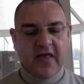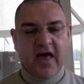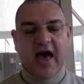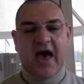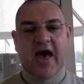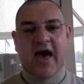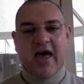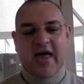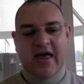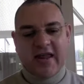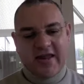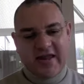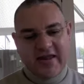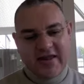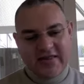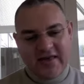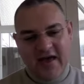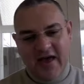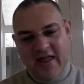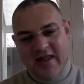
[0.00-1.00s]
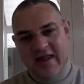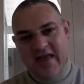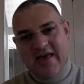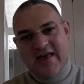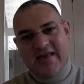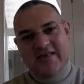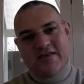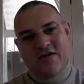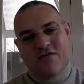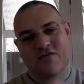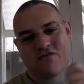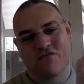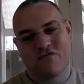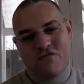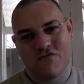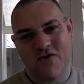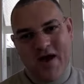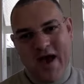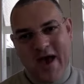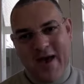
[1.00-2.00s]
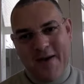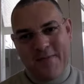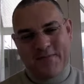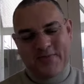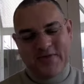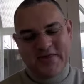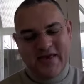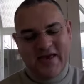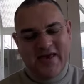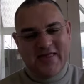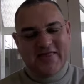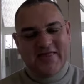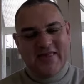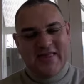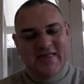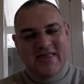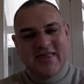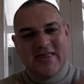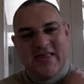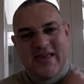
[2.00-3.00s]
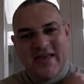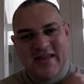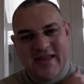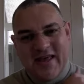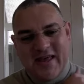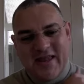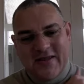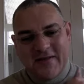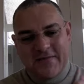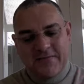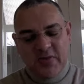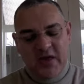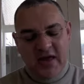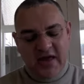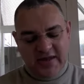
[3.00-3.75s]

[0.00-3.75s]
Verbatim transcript: Uh, and, and he's wrapped in this linen.